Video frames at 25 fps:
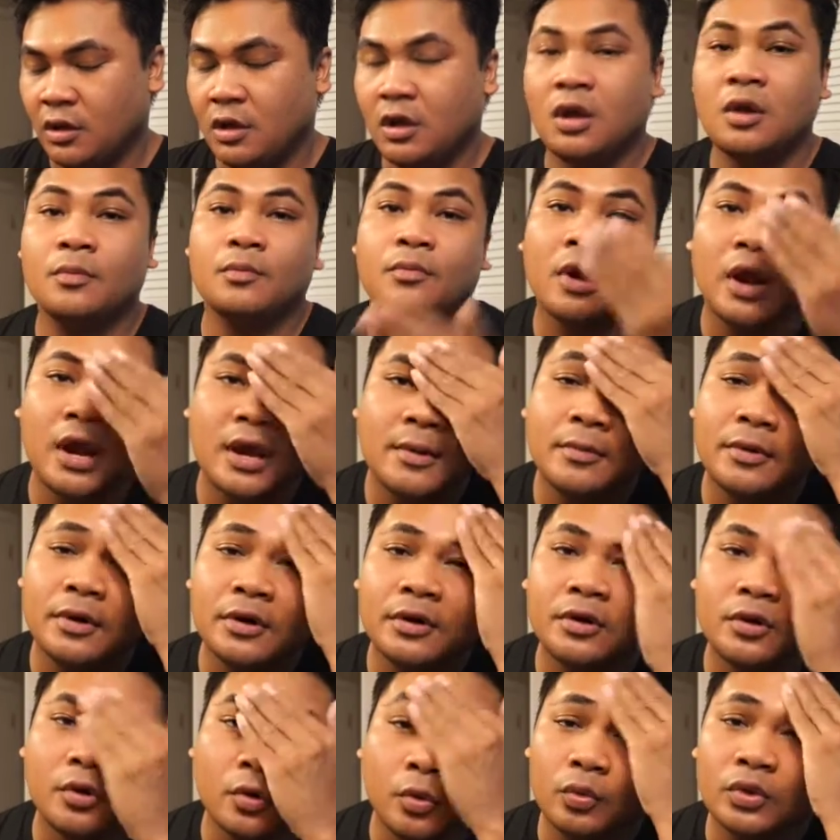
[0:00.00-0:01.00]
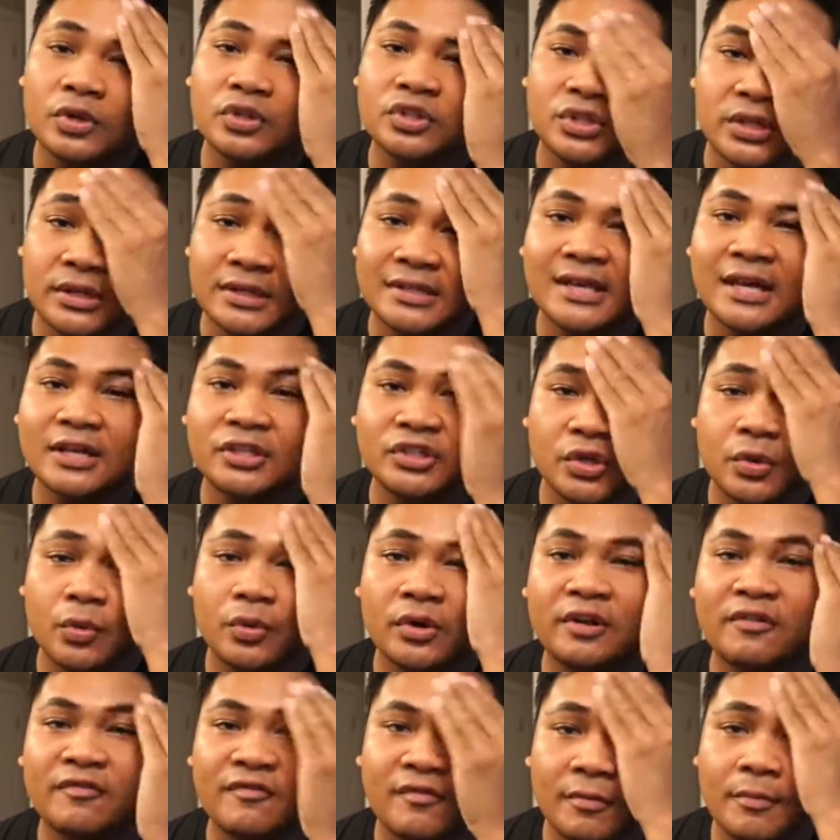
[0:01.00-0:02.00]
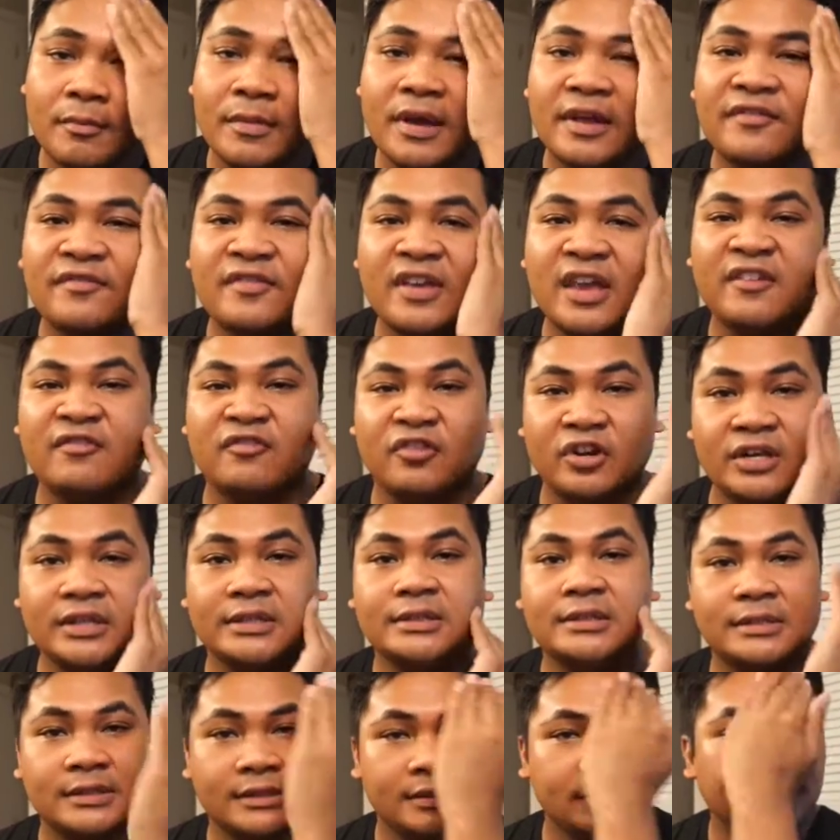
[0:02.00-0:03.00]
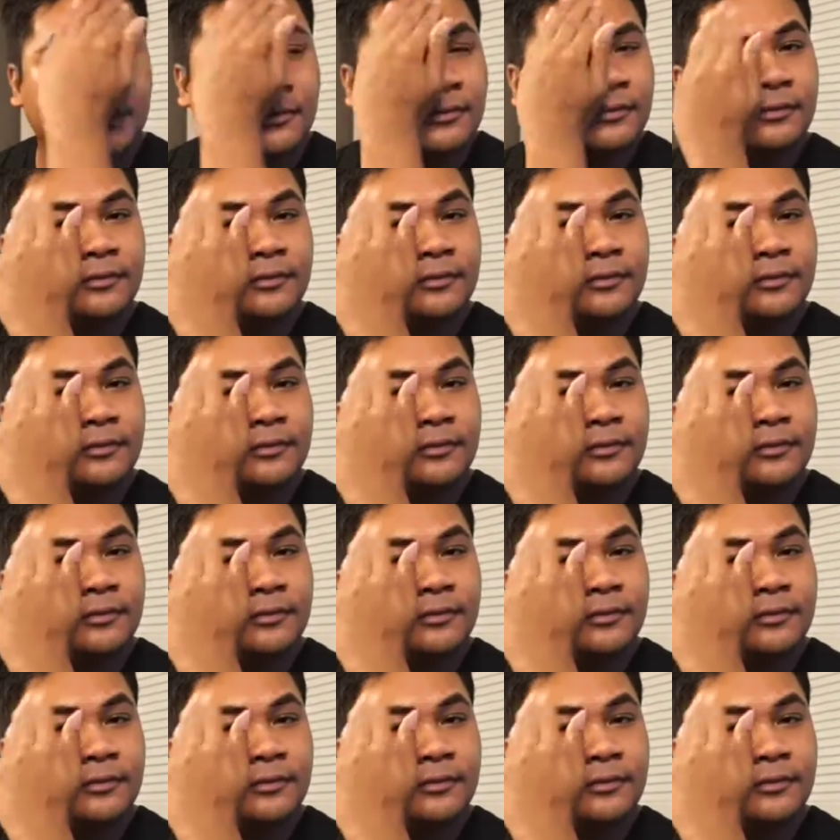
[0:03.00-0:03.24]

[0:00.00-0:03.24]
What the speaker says: primer, which is actually one of my favorites.